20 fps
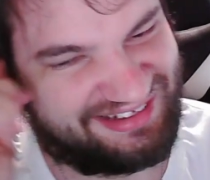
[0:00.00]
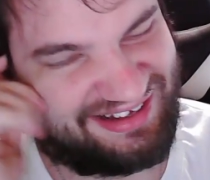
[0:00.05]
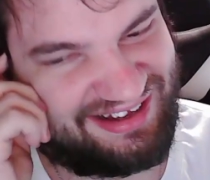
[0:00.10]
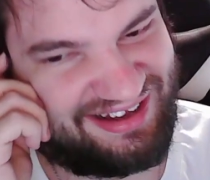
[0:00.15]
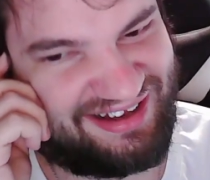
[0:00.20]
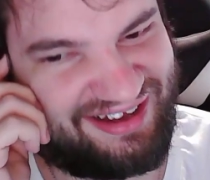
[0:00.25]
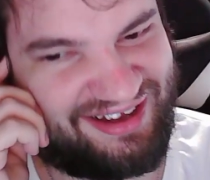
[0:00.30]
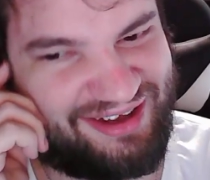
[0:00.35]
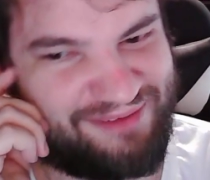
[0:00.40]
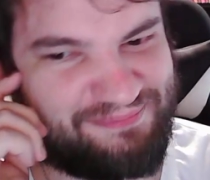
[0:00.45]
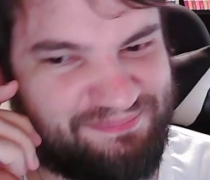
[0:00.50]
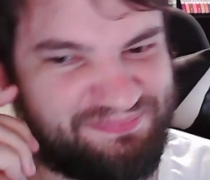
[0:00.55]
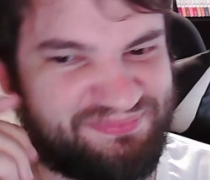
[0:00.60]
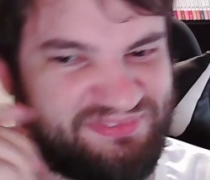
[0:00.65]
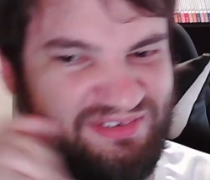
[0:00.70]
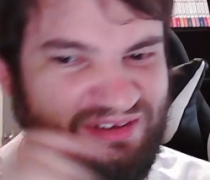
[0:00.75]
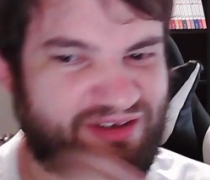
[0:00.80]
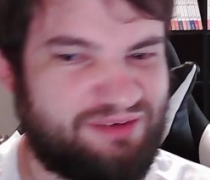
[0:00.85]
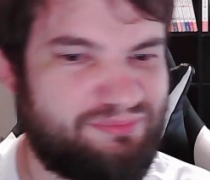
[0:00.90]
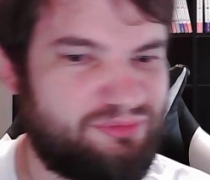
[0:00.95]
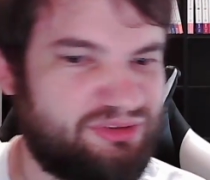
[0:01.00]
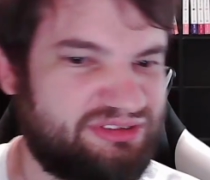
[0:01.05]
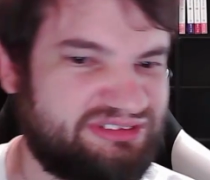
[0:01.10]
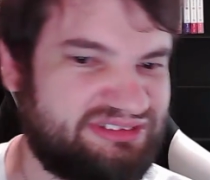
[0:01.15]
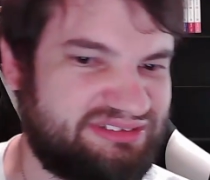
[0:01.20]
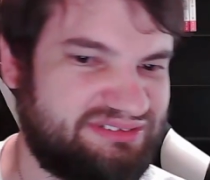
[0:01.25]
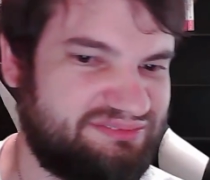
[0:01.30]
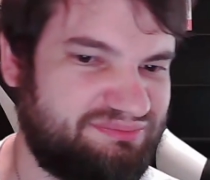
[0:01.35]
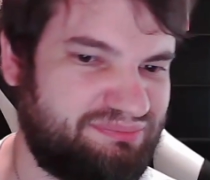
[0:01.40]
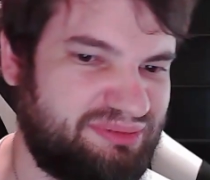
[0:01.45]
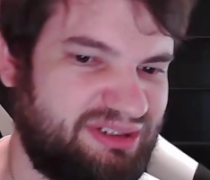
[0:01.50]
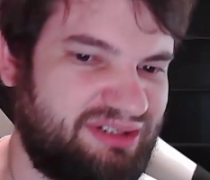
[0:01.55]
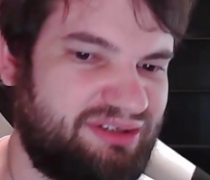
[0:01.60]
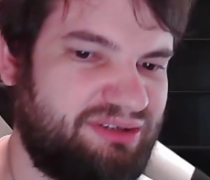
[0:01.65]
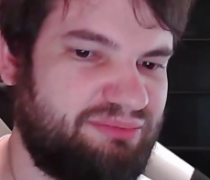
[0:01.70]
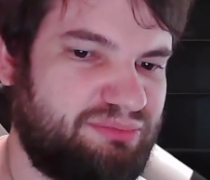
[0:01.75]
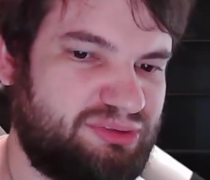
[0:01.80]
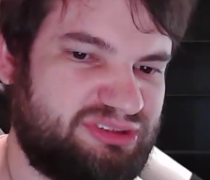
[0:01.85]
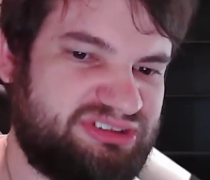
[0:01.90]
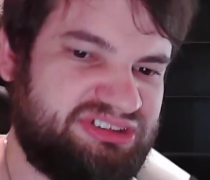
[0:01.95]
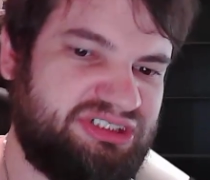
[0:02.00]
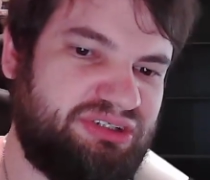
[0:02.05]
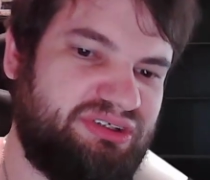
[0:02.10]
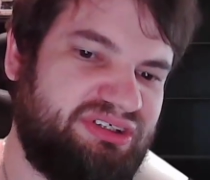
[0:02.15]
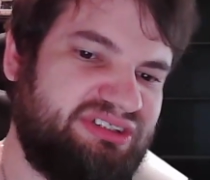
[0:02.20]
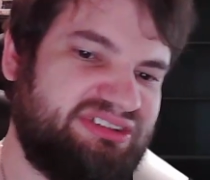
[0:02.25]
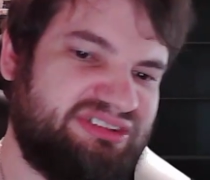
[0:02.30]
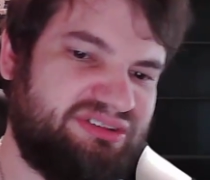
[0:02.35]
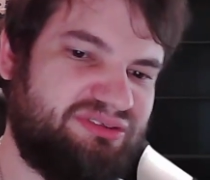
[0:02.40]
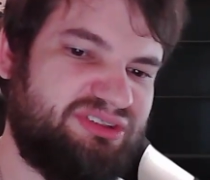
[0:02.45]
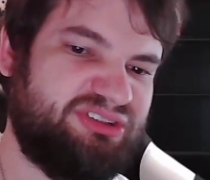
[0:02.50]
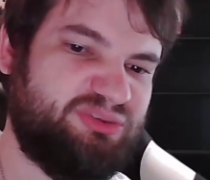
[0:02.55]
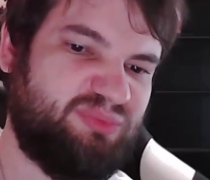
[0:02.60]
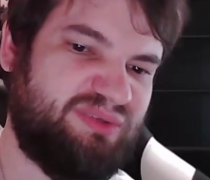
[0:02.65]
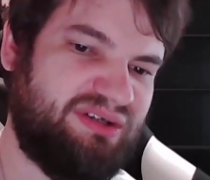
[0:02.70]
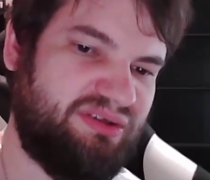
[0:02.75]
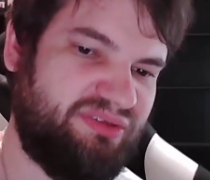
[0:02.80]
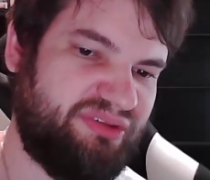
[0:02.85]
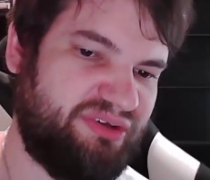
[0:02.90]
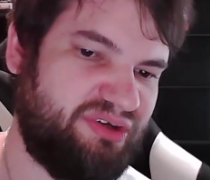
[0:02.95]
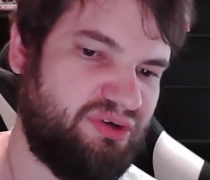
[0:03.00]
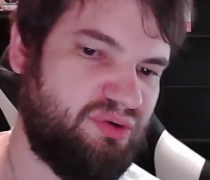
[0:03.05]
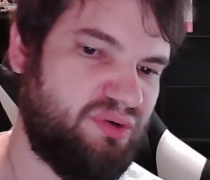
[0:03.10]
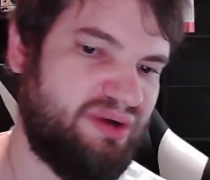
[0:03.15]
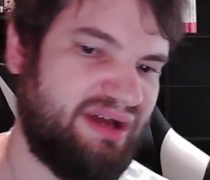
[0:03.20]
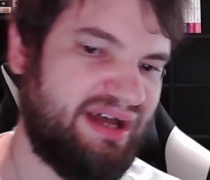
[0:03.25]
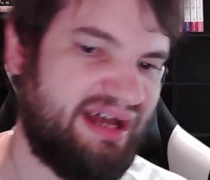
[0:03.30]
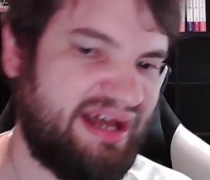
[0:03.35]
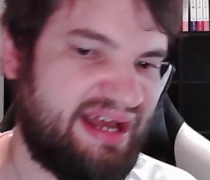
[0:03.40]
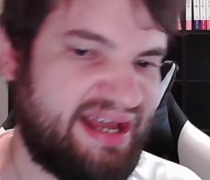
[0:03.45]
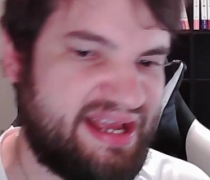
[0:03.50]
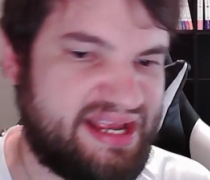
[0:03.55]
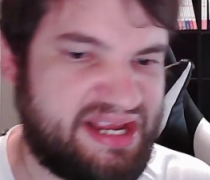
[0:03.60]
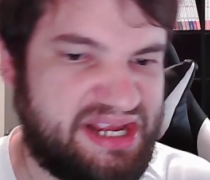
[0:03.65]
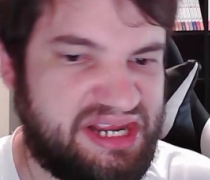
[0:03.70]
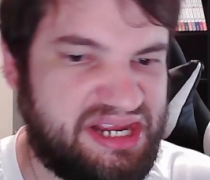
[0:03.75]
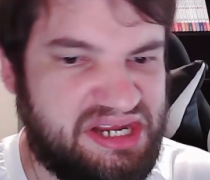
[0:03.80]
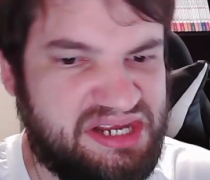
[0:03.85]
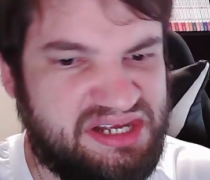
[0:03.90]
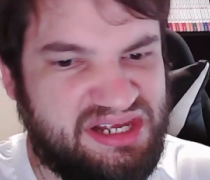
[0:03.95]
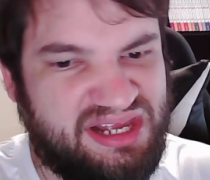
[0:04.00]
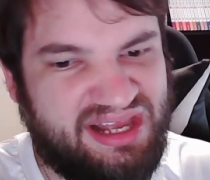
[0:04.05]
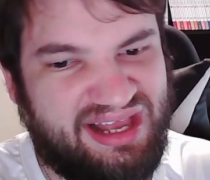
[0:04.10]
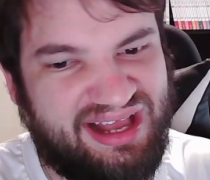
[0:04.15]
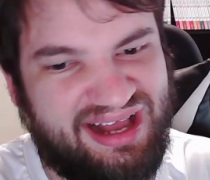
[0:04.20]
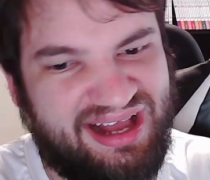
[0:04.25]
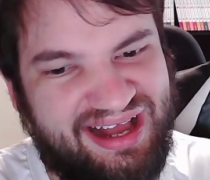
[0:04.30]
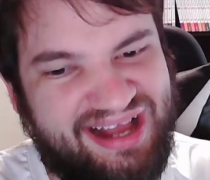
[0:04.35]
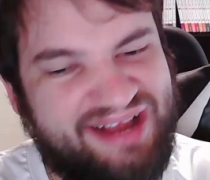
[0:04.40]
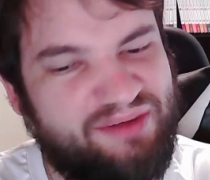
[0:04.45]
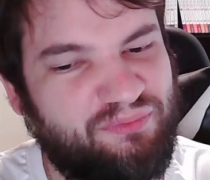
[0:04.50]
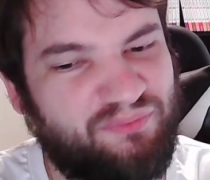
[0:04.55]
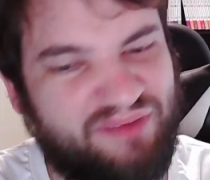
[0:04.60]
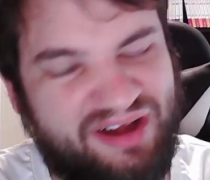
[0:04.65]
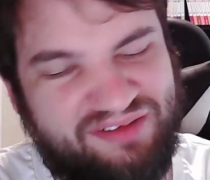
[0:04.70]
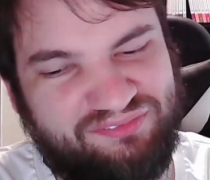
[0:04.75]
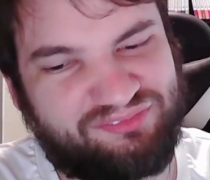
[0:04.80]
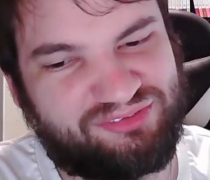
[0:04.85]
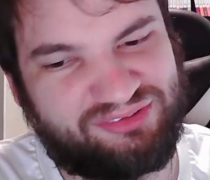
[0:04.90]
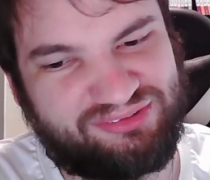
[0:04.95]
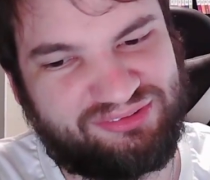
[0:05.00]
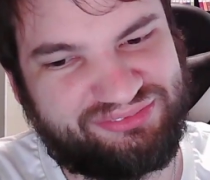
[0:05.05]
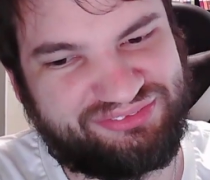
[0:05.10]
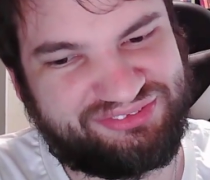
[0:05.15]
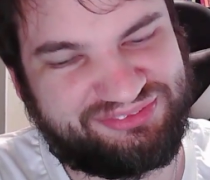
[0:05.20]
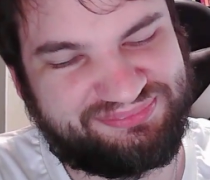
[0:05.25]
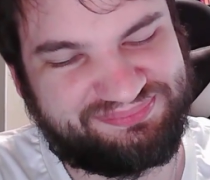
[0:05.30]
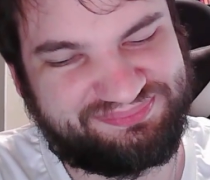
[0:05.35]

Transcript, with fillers: Uh, on a more, but on a more serious note as well, though, I I reveled